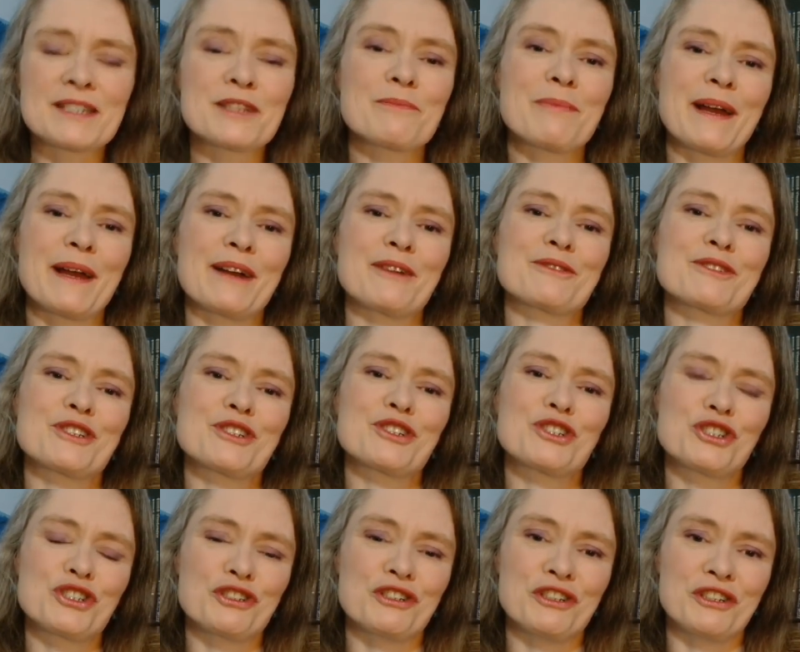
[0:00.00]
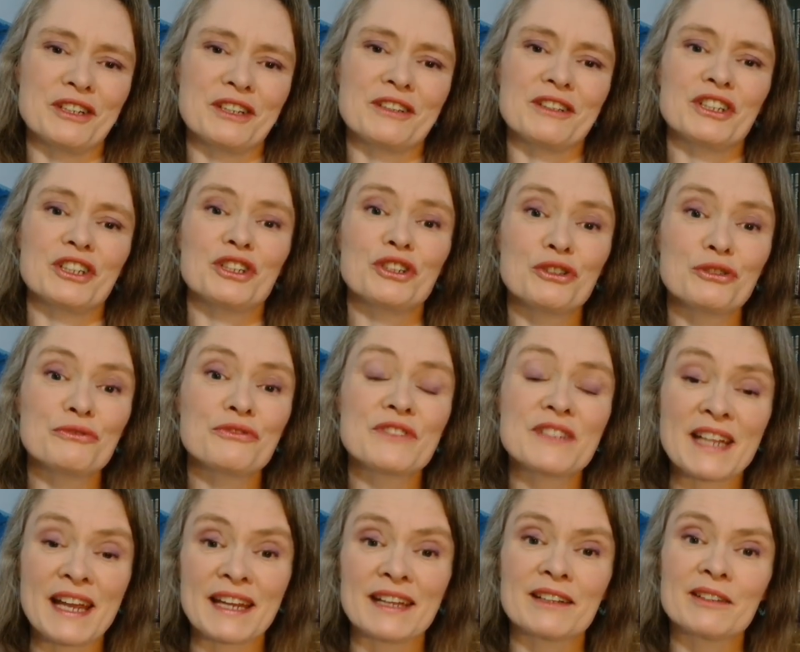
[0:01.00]
about a journey that you've
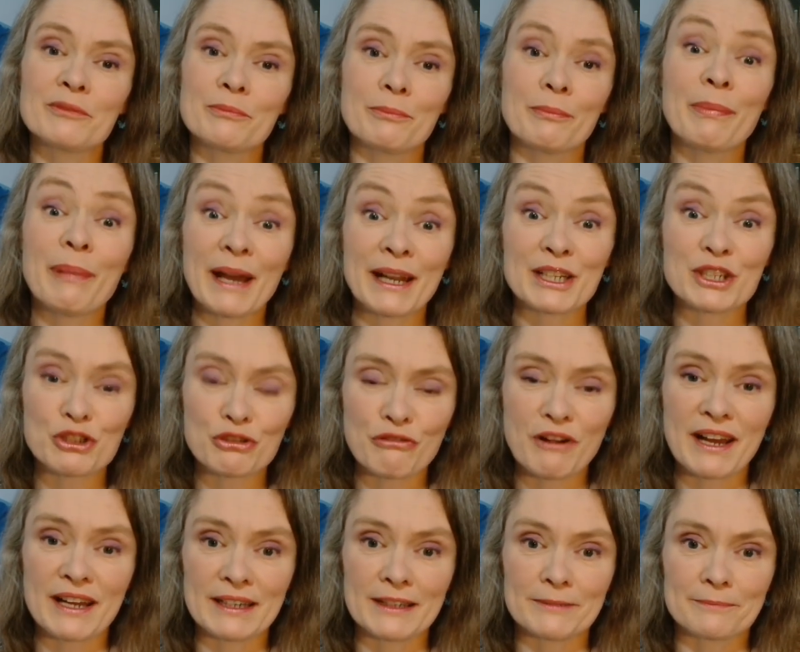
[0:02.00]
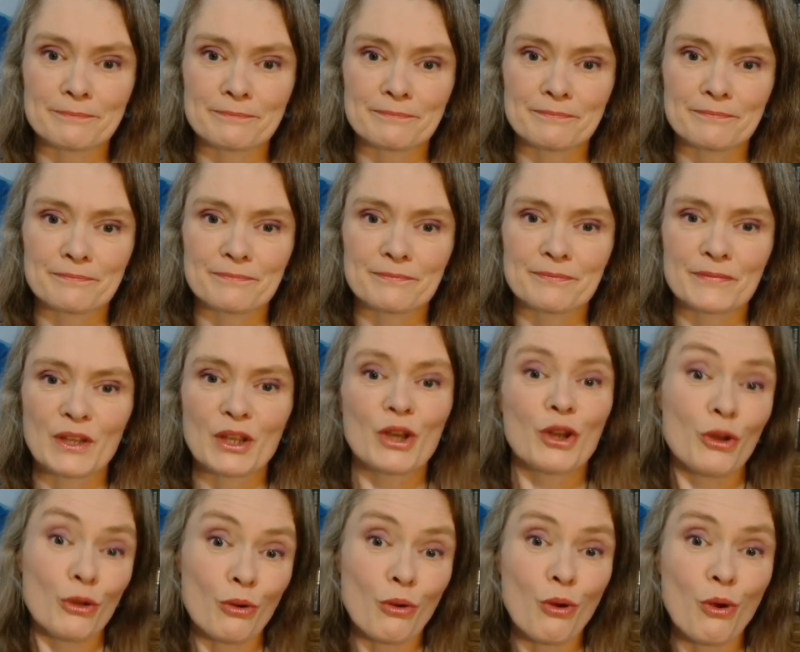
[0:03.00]
taken by train.
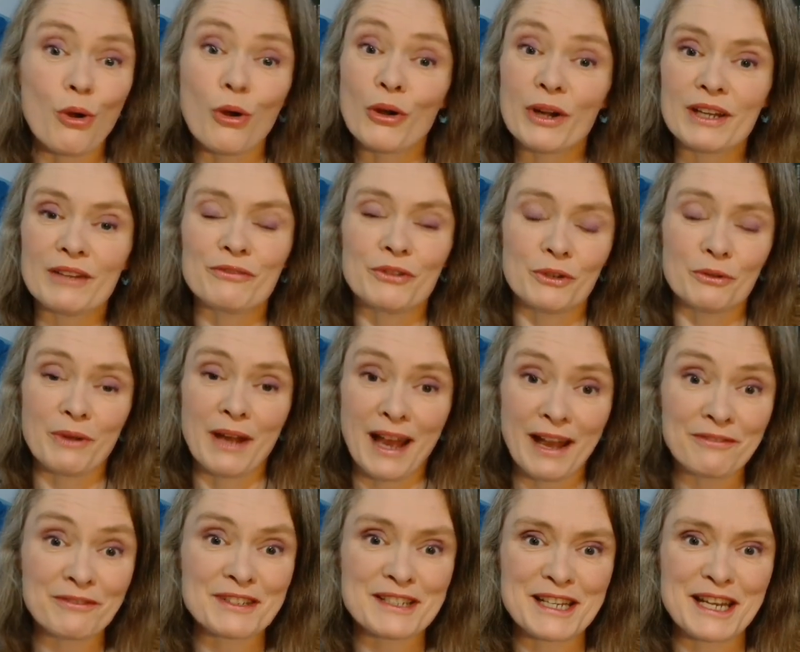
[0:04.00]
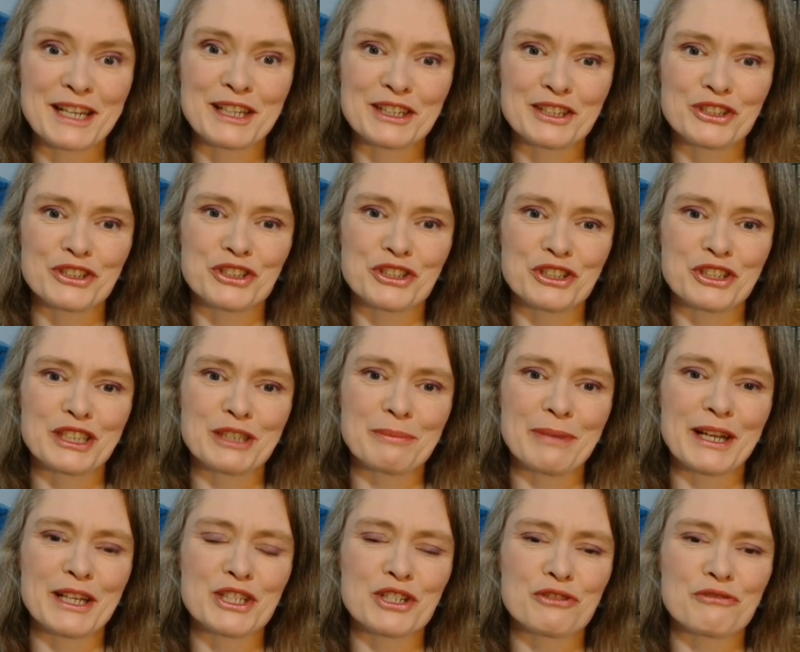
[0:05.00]
Or if you haven't taken a journey
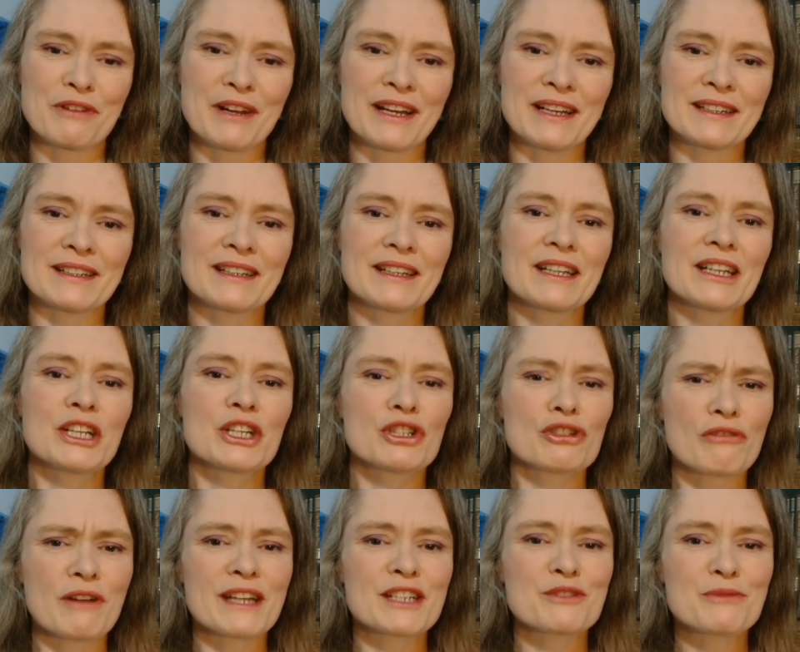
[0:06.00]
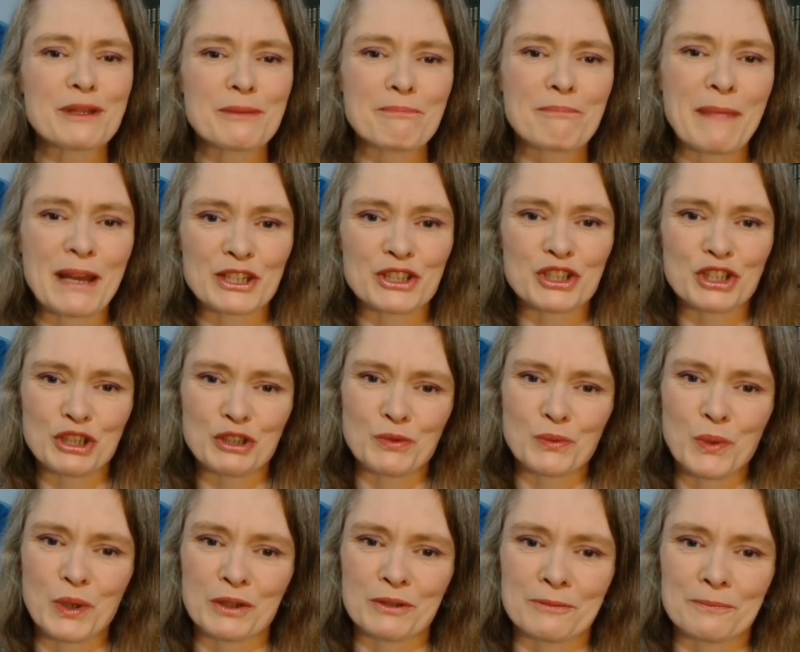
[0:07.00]
by train, try to imagine
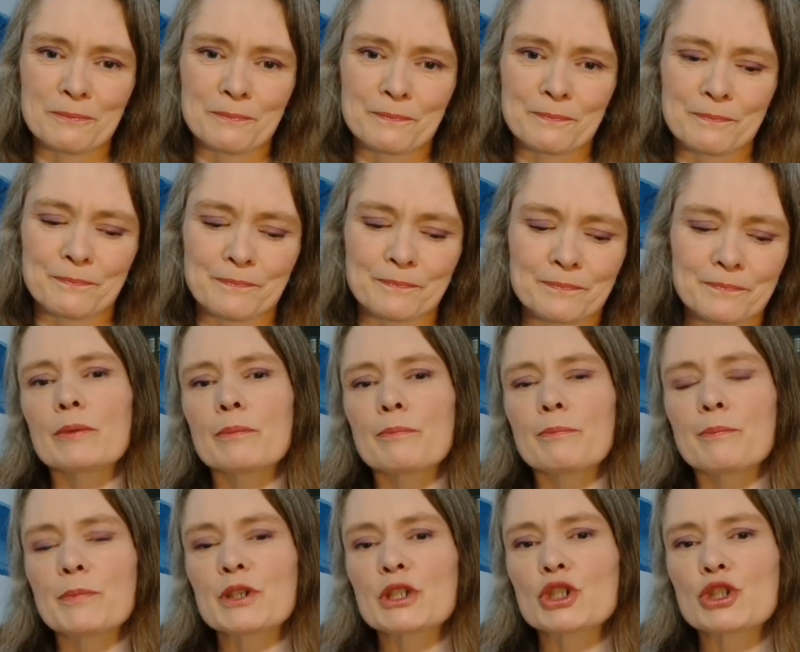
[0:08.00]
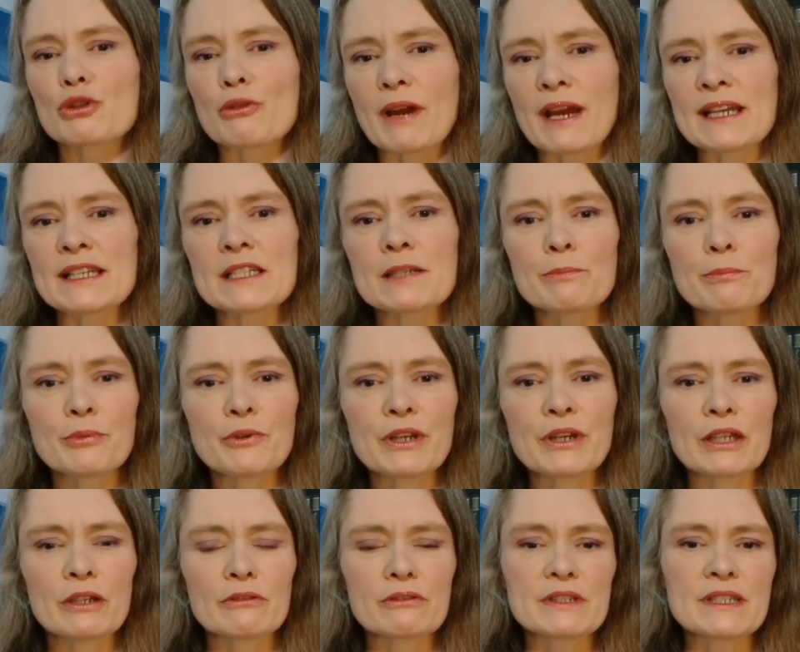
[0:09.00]
one. But try to
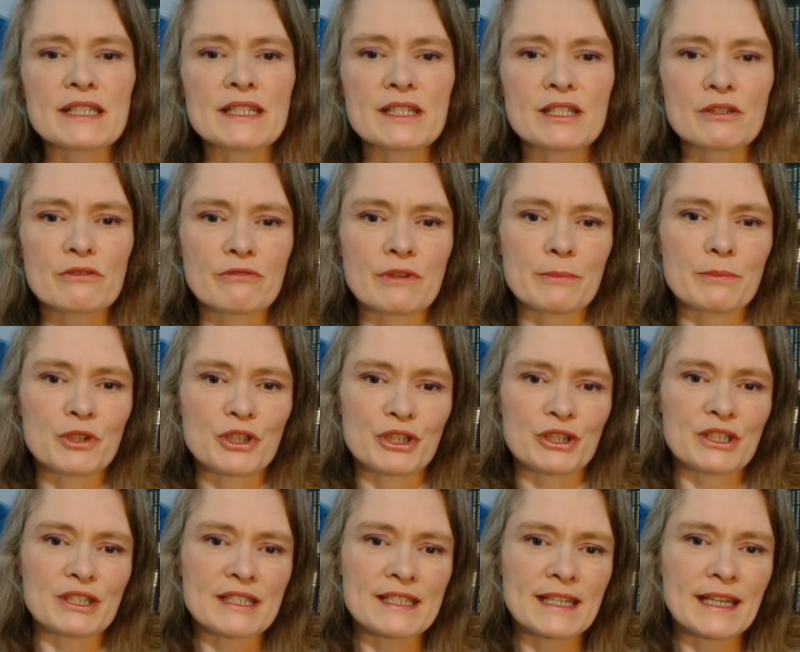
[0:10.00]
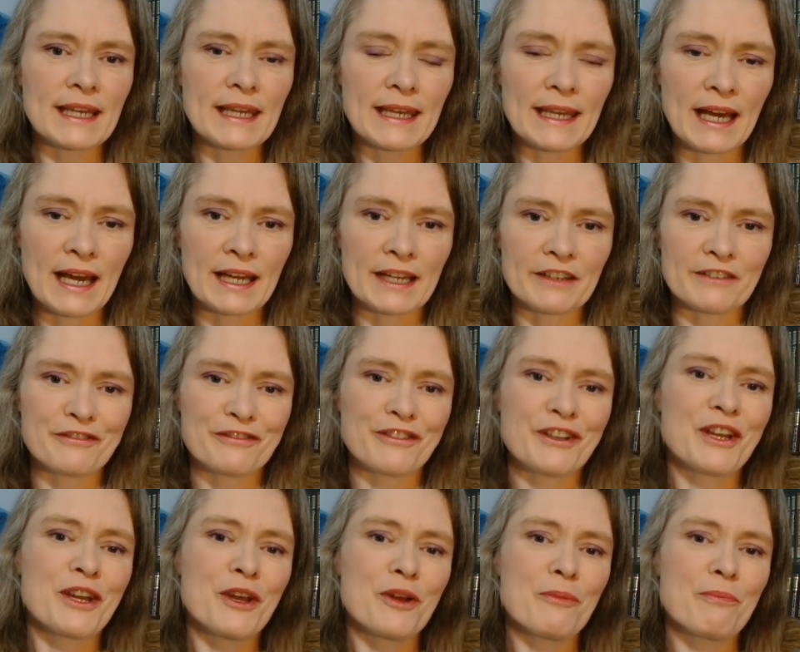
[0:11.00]
bring your description to life
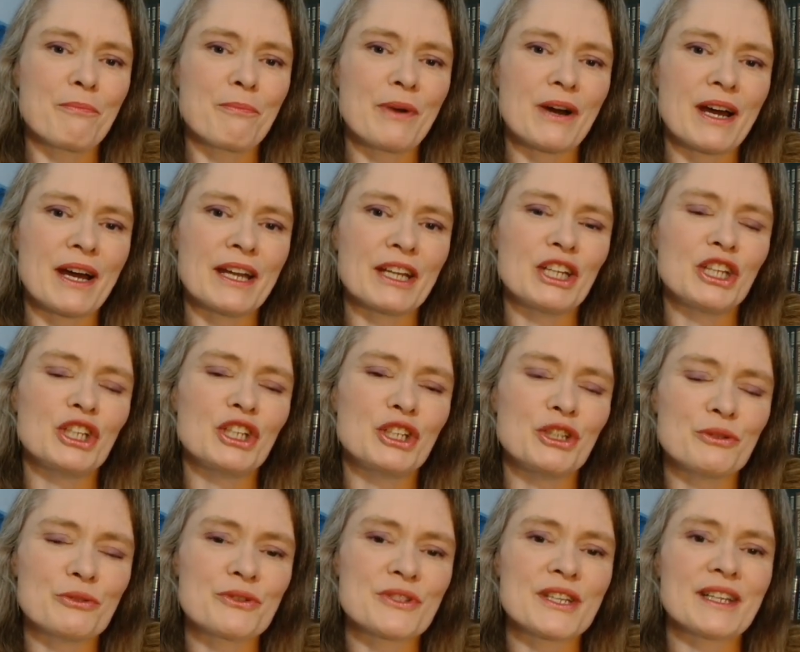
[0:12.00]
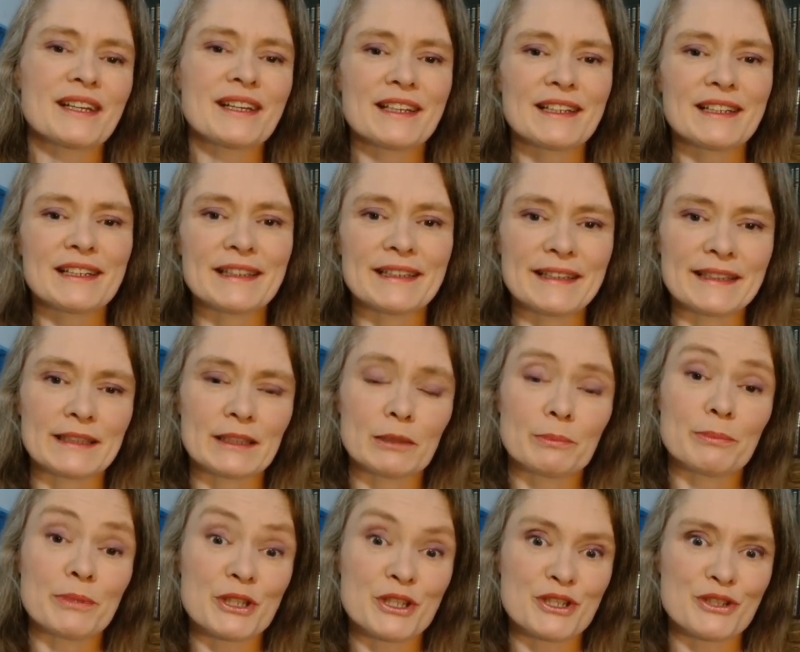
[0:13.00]
by using a little
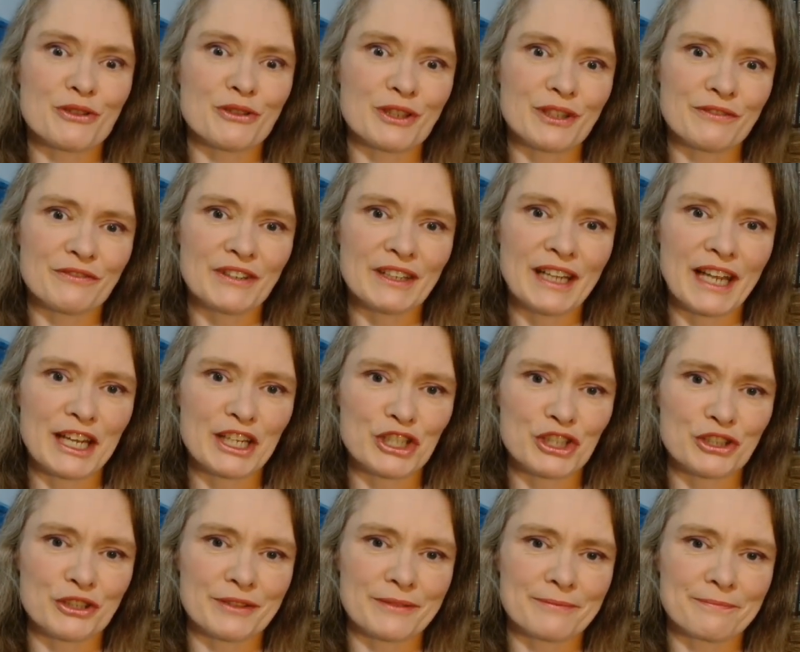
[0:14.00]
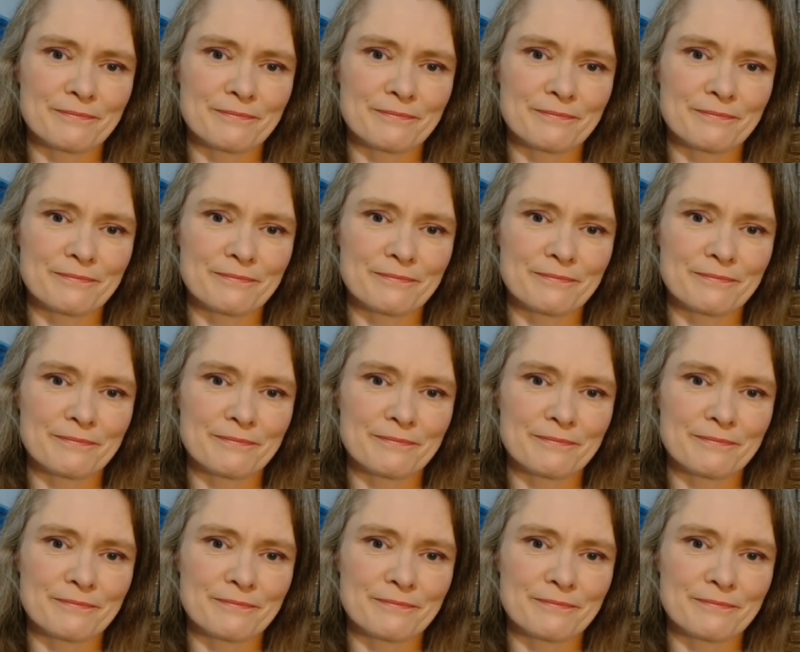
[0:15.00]
personification.